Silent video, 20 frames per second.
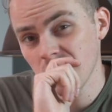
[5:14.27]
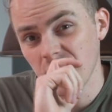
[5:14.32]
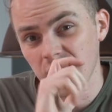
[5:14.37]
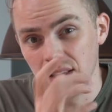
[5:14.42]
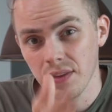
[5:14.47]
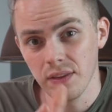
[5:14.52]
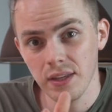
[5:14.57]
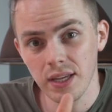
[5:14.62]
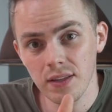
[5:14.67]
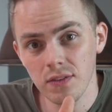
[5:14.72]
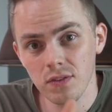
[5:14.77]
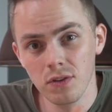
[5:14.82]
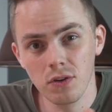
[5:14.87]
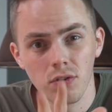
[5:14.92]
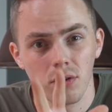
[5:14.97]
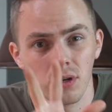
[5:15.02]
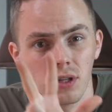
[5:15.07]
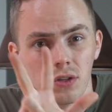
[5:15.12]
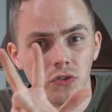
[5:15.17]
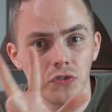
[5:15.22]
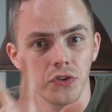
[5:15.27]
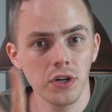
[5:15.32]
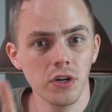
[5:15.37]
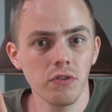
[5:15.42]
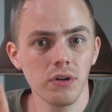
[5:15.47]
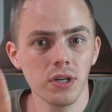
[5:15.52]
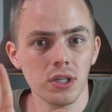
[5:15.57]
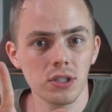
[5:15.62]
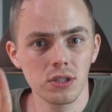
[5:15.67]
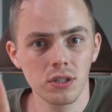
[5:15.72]
In the end, there are only 3
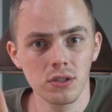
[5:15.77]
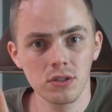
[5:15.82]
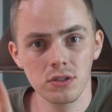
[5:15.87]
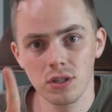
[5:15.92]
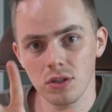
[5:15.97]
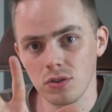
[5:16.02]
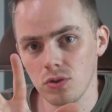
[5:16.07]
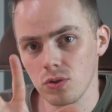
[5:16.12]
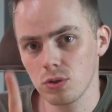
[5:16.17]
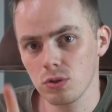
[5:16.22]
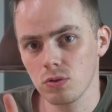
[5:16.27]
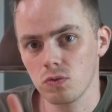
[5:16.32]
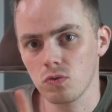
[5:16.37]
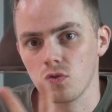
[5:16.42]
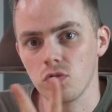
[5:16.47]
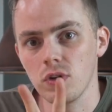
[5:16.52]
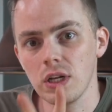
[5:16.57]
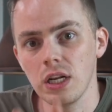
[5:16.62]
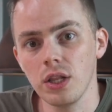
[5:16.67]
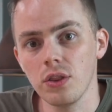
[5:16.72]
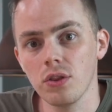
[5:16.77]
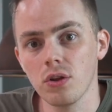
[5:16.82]
reasons that you should really